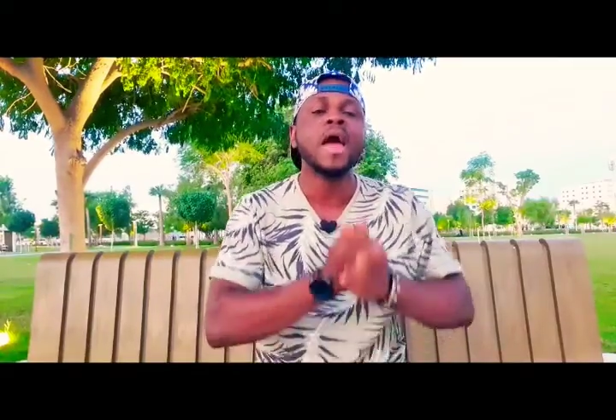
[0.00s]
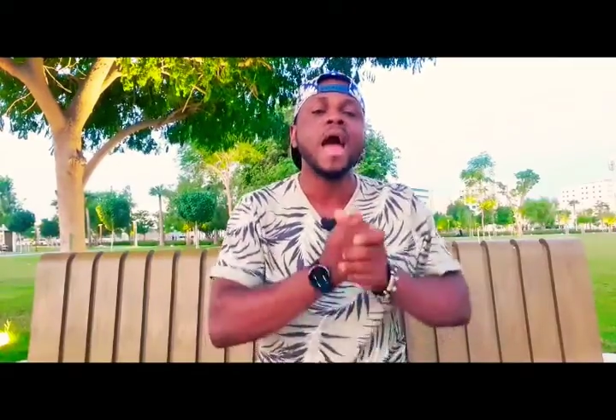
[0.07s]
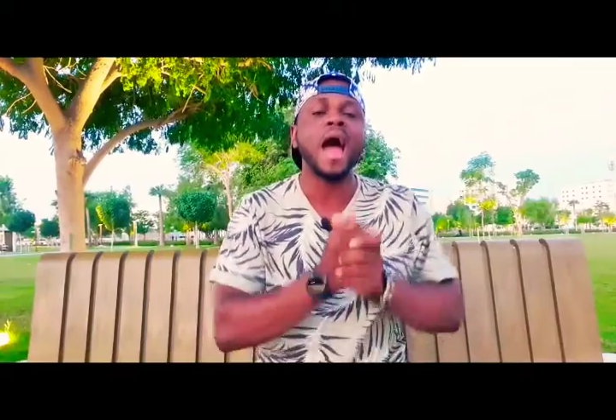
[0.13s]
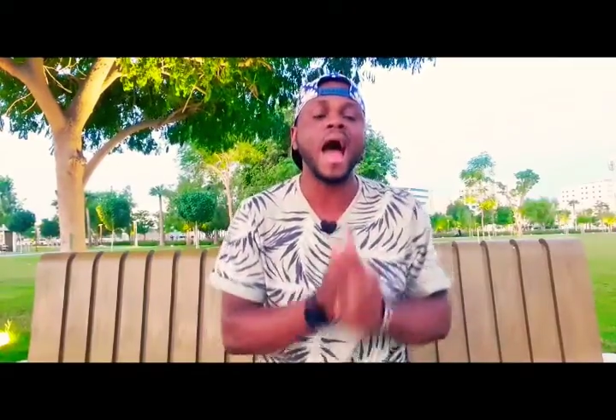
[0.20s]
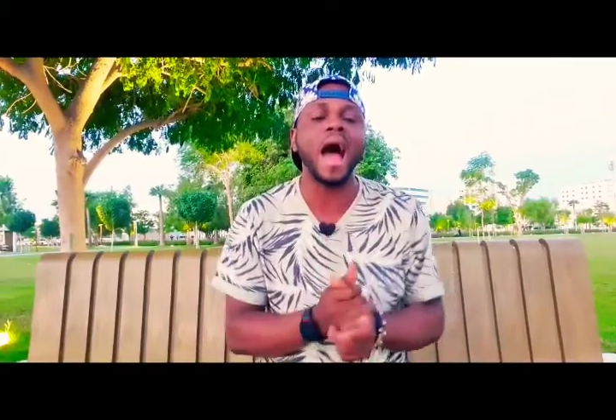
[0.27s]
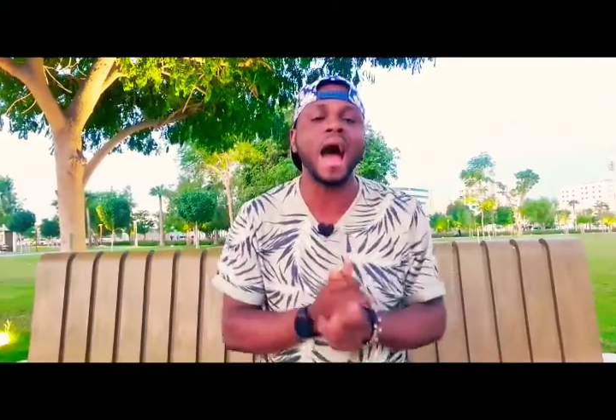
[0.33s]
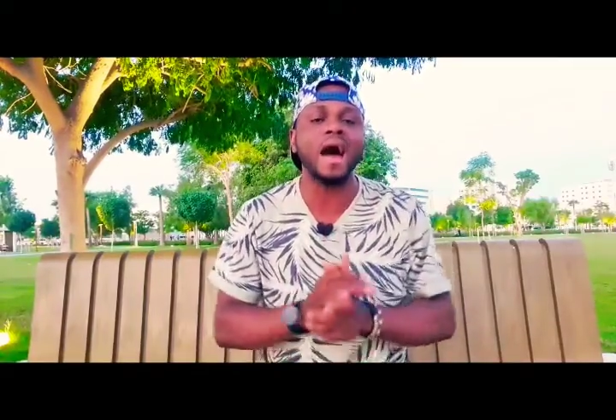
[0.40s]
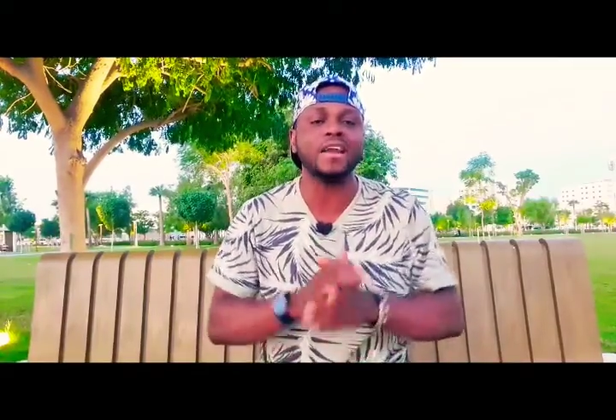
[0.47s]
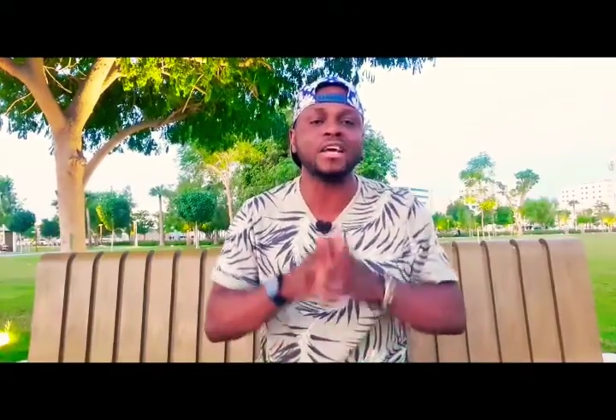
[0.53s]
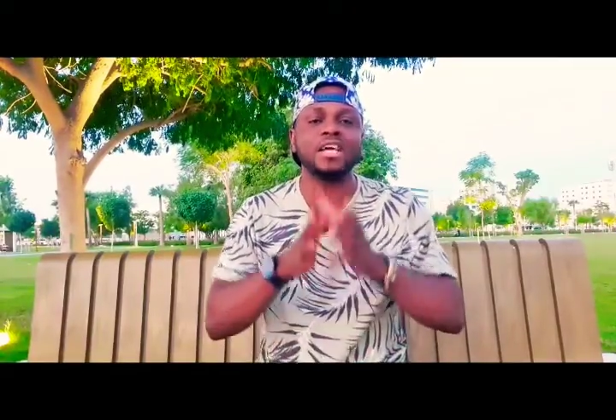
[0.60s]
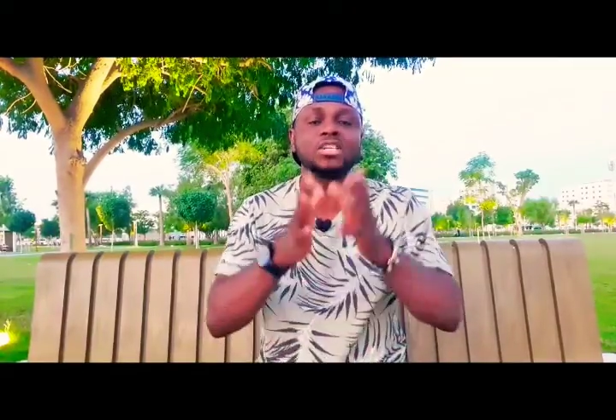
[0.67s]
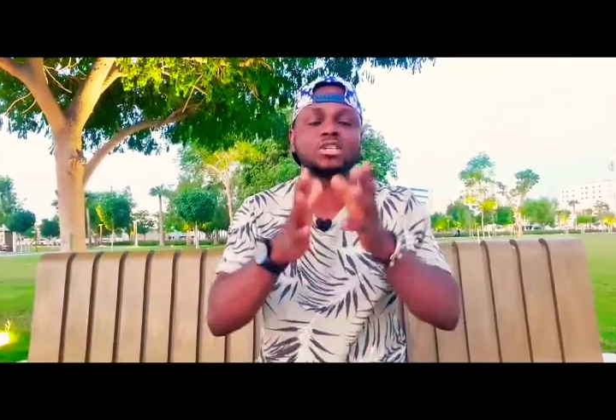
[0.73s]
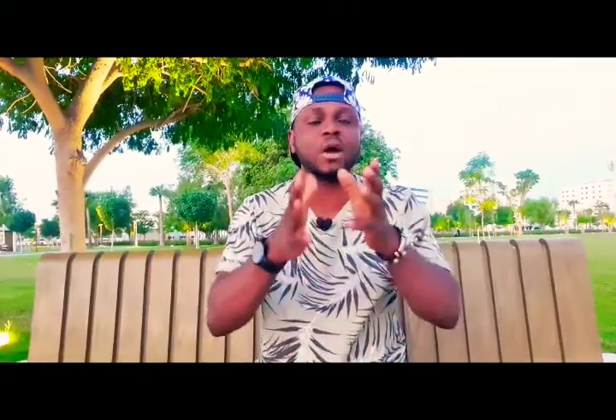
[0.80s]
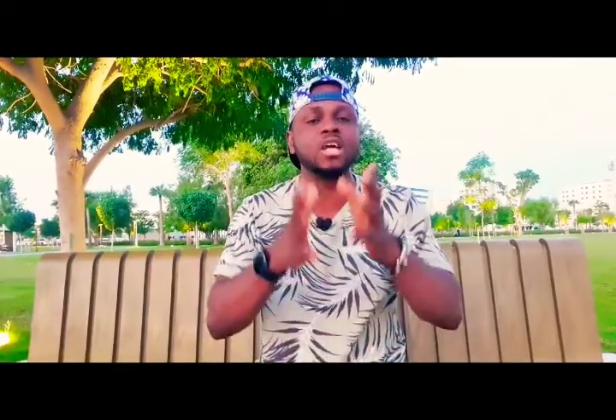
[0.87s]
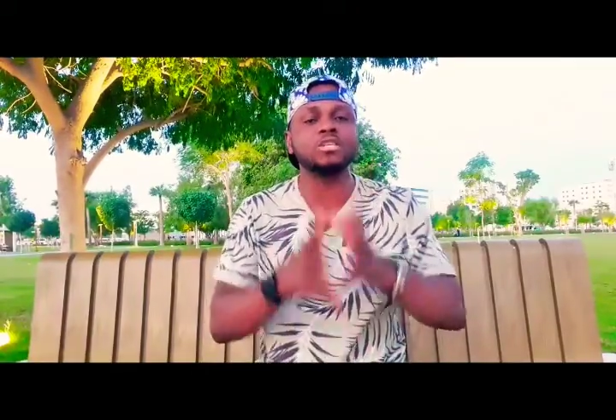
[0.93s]
And
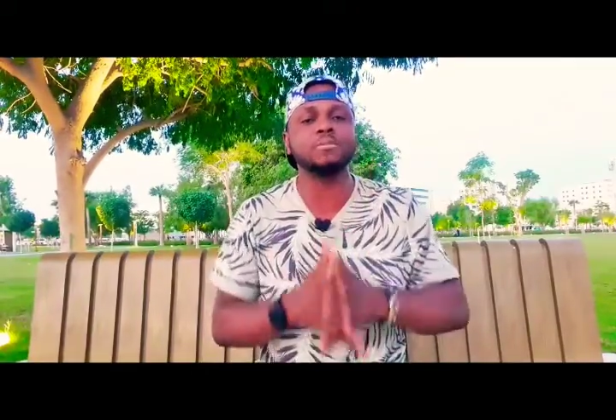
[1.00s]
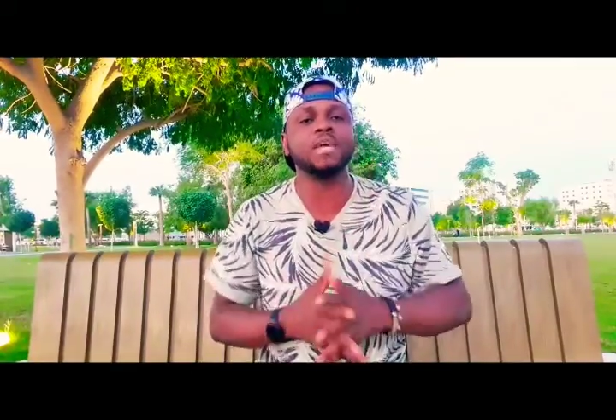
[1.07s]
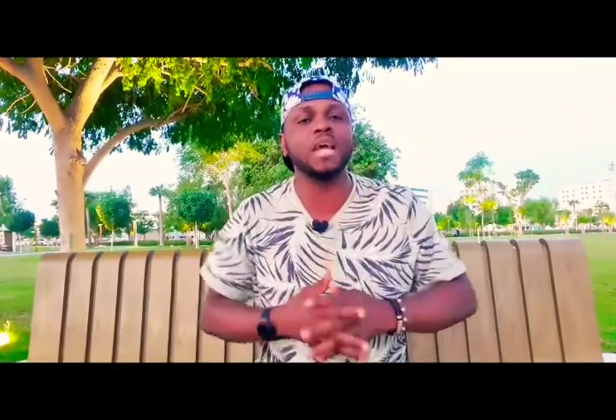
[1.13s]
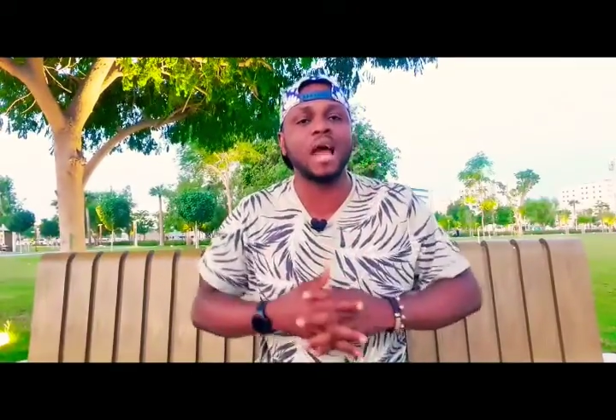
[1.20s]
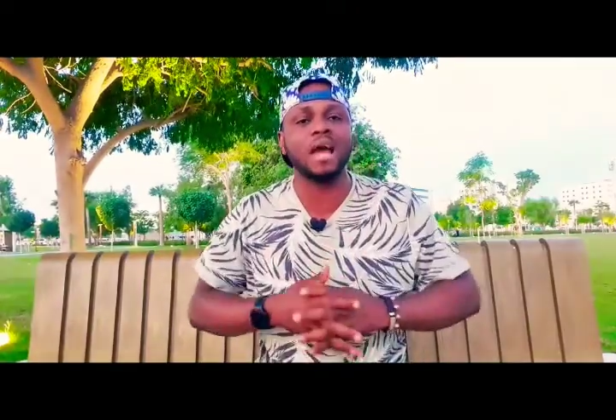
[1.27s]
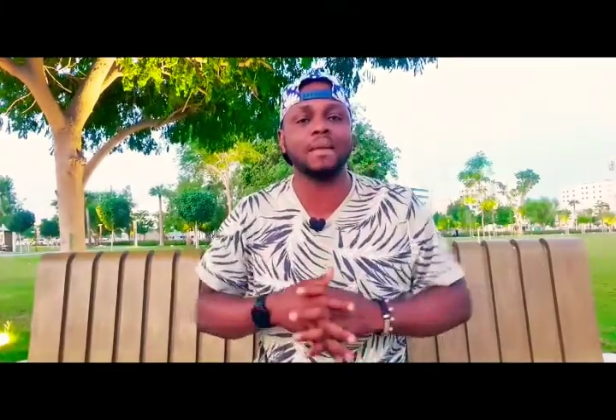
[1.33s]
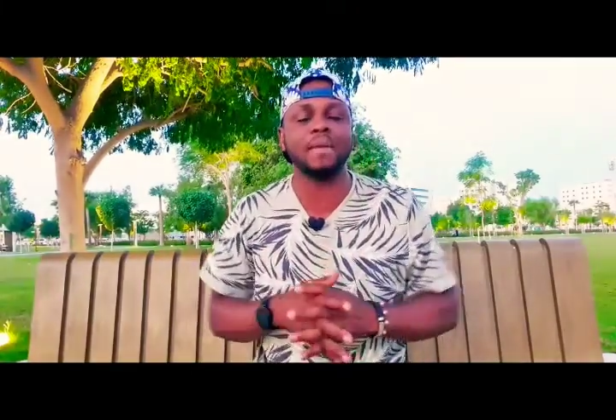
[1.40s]
it's going to be an